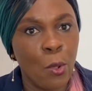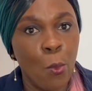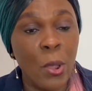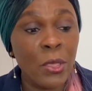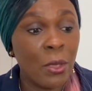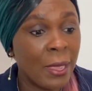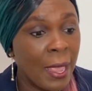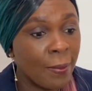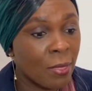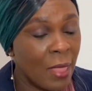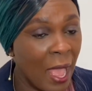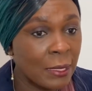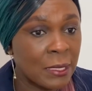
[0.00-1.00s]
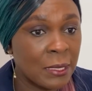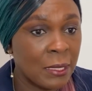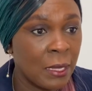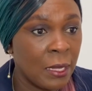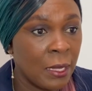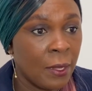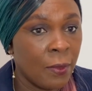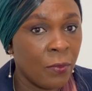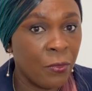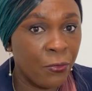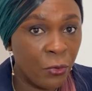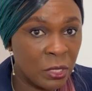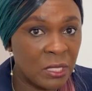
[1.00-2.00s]
When you get the
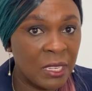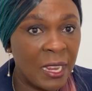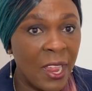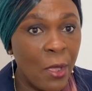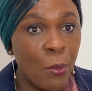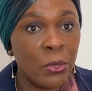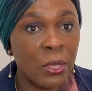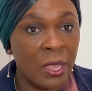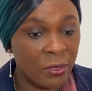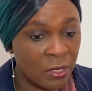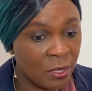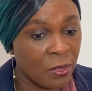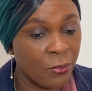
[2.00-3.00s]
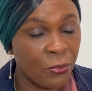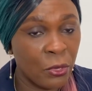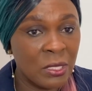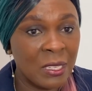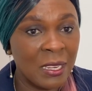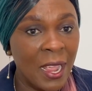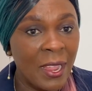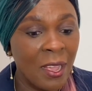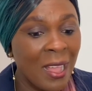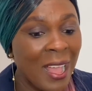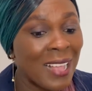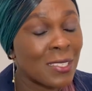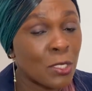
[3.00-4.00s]
first denial,
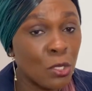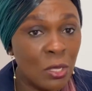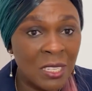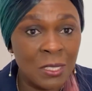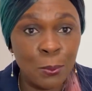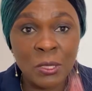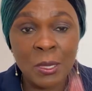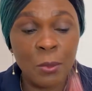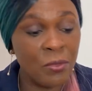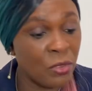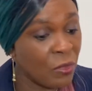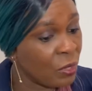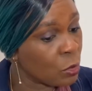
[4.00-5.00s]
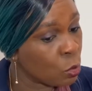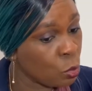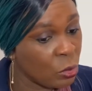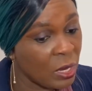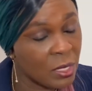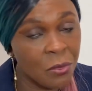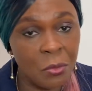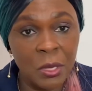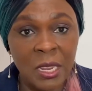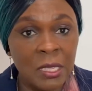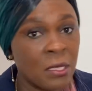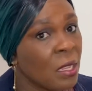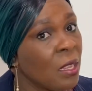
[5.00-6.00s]
as soon as possible, even if it's 2 days, 3
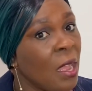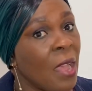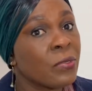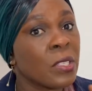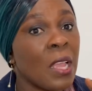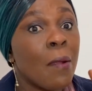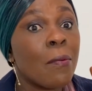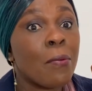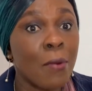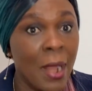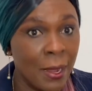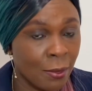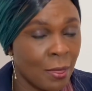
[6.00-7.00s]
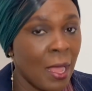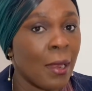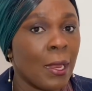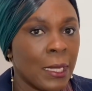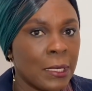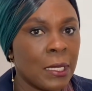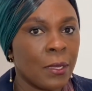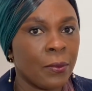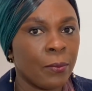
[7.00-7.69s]
days after, write that letter.